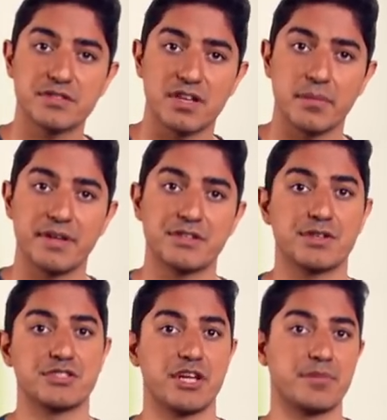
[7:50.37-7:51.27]

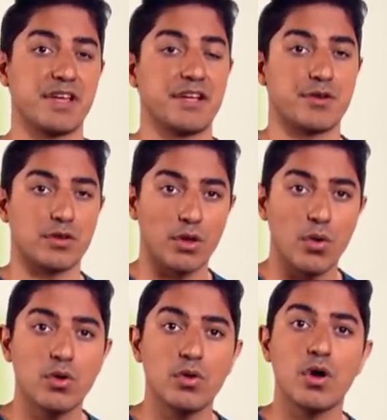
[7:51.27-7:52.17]
sub-internships at your
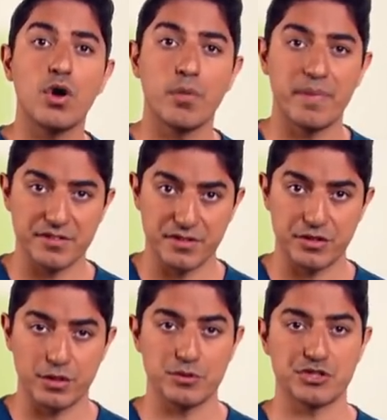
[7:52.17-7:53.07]
local home
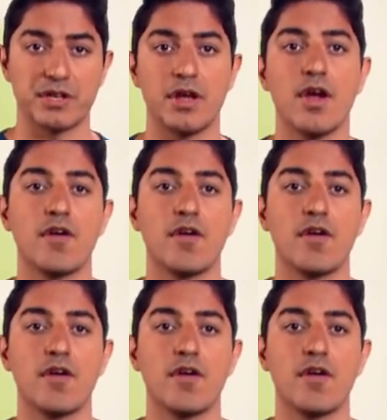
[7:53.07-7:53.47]
institution